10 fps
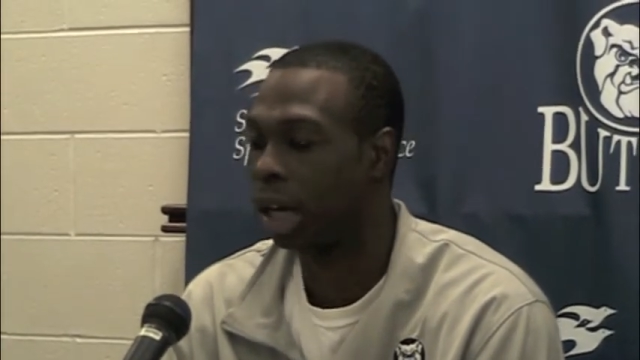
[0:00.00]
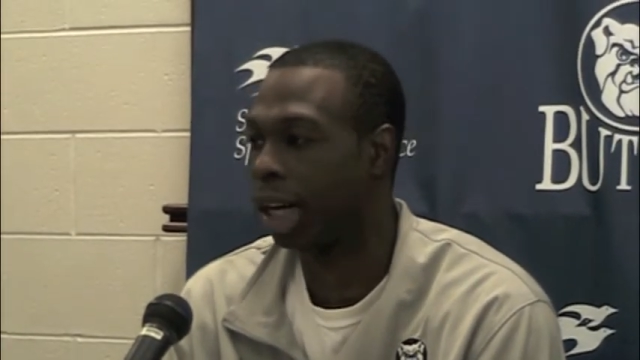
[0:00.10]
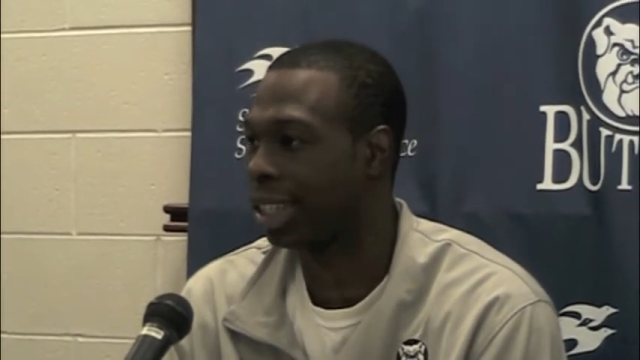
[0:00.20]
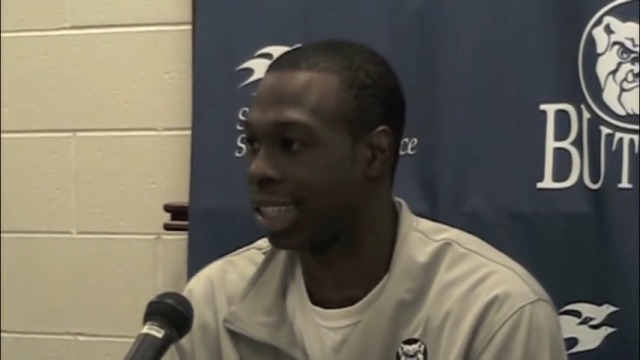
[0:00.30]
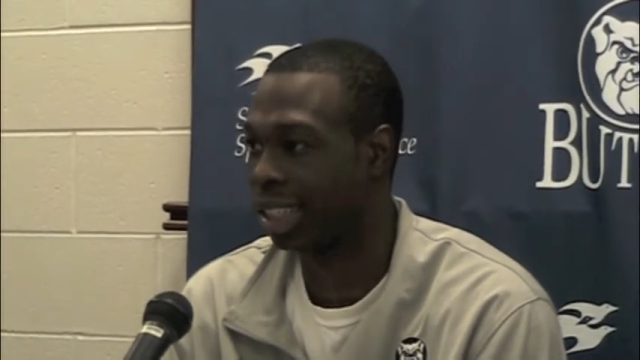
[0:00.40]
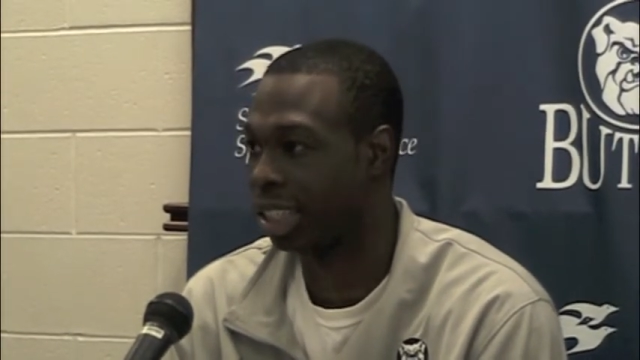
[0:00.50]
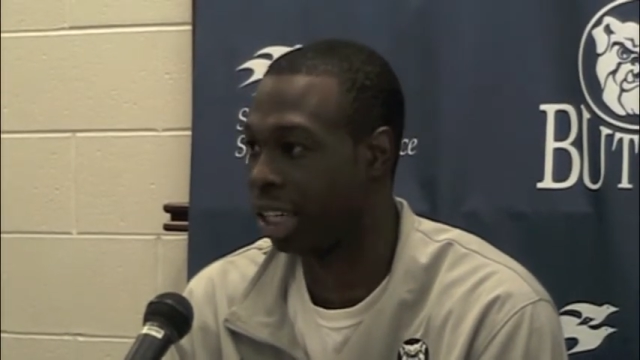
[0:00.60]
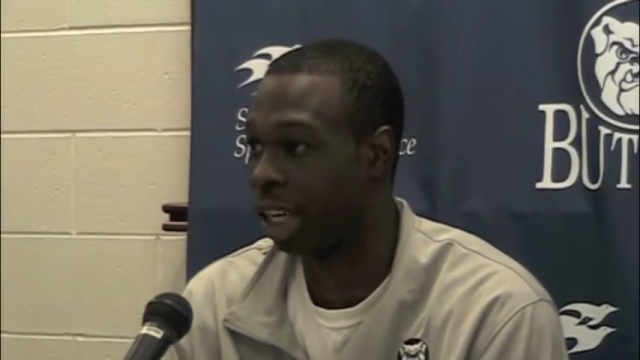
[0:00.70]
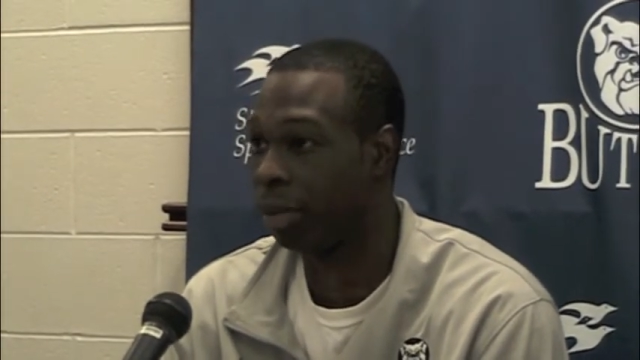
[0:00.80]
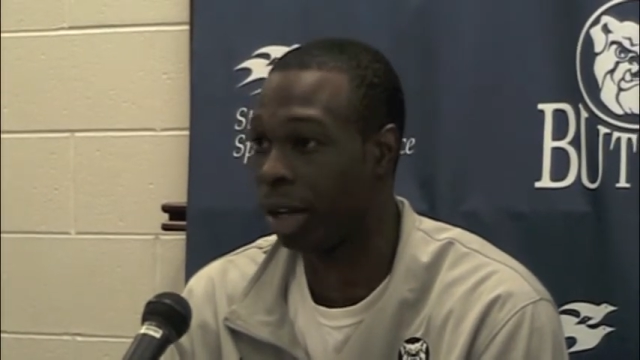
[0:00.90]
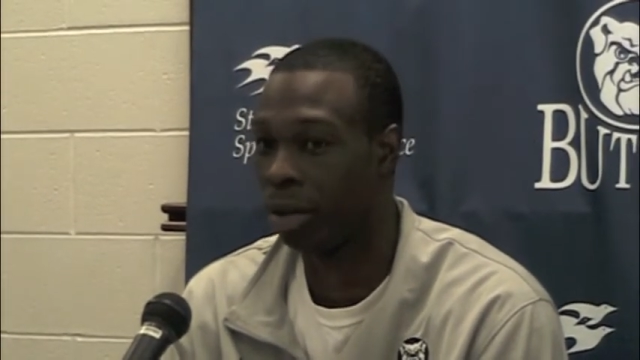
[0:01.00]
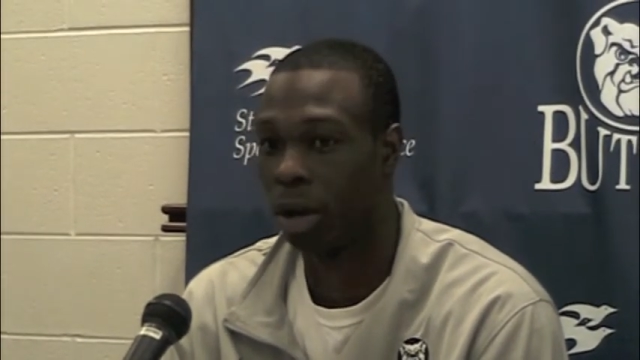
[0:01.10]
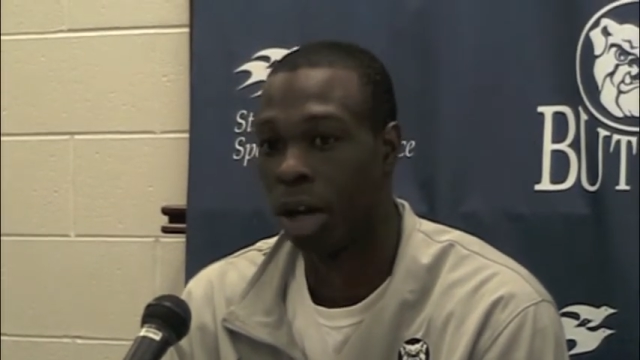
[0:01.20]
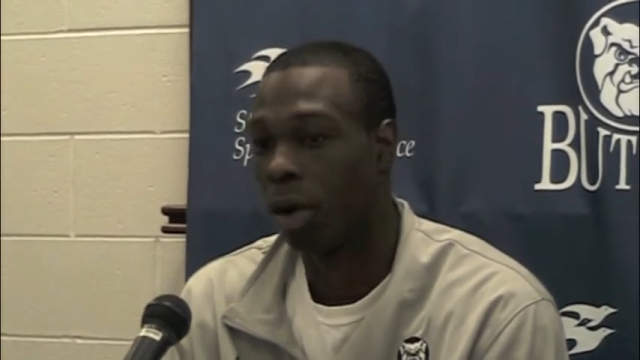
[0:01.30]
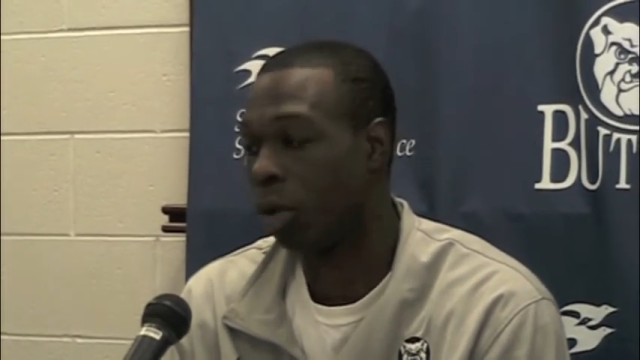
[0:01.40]
us as a team, and
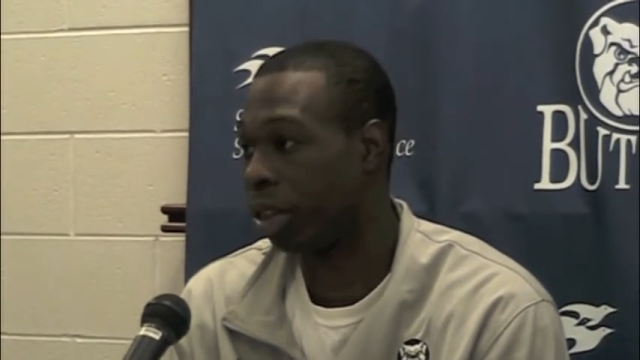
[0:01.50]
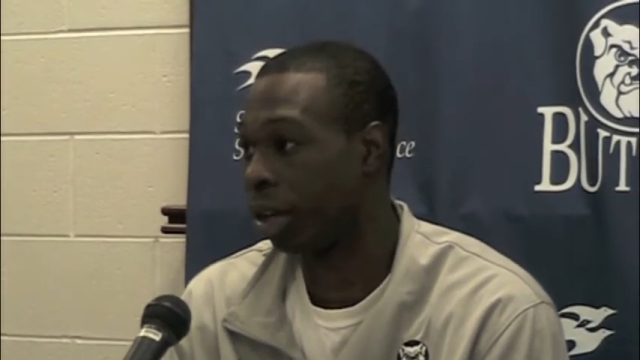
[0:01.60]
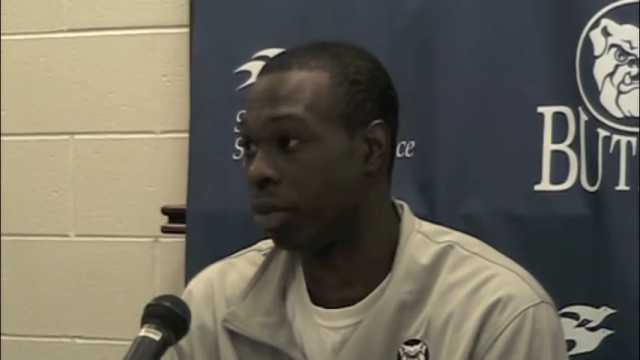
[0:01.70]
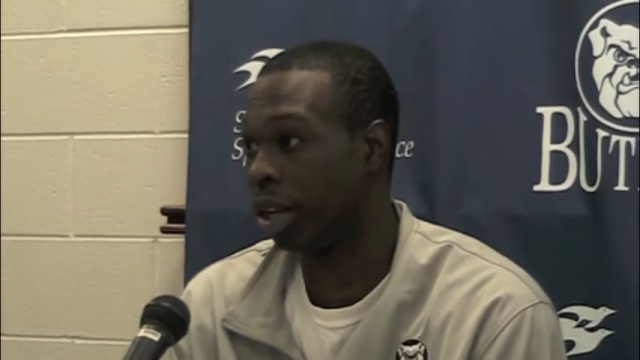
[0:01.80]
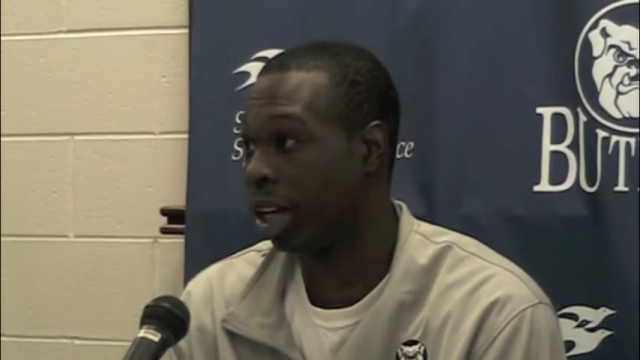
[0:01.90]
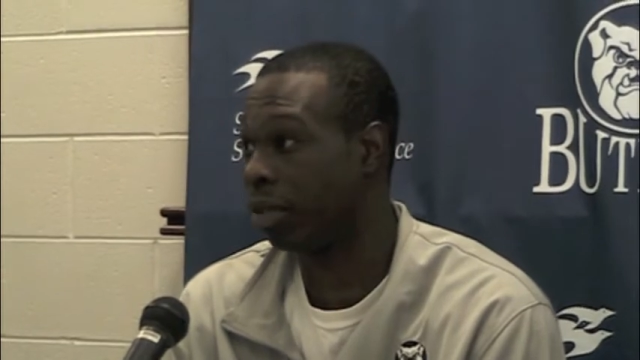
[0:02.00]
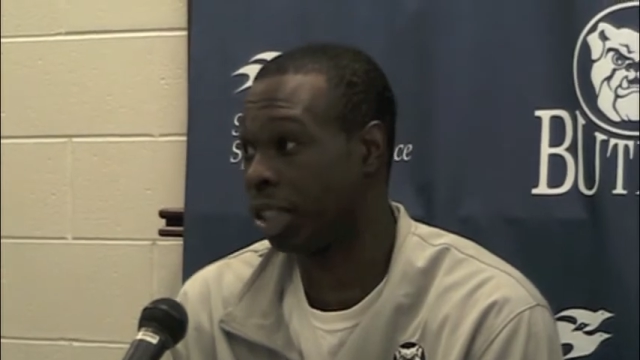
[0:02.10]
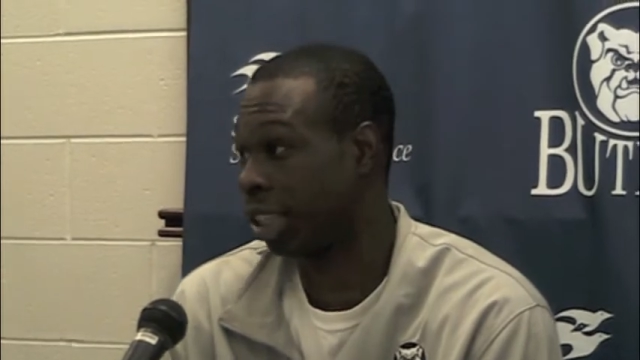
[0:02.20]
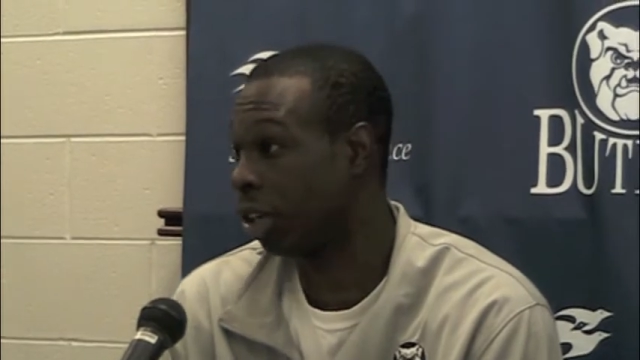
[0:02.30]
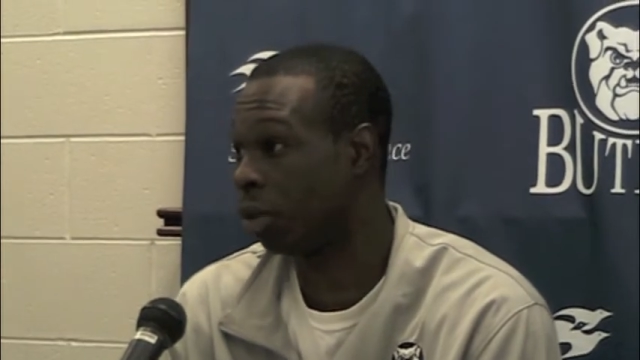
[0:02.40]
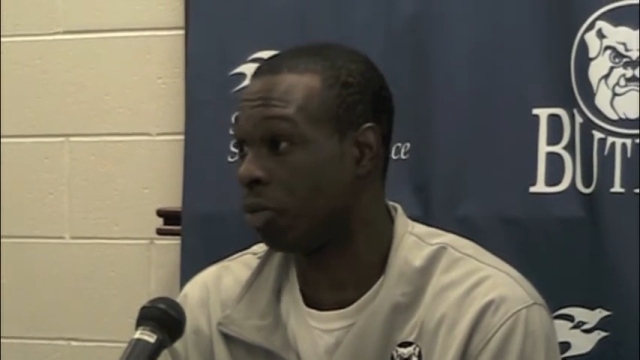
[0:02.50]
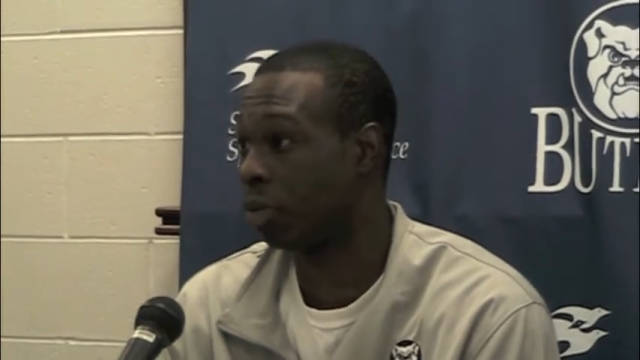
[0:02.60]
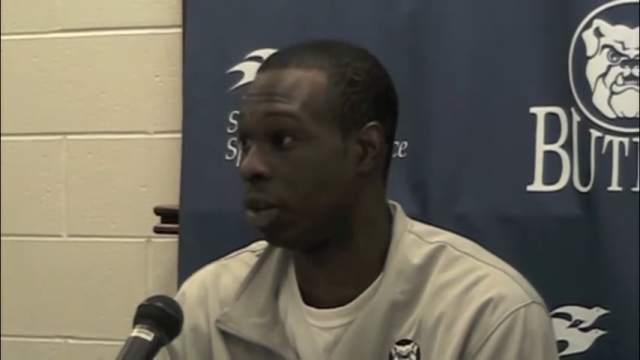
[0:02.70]
with him to still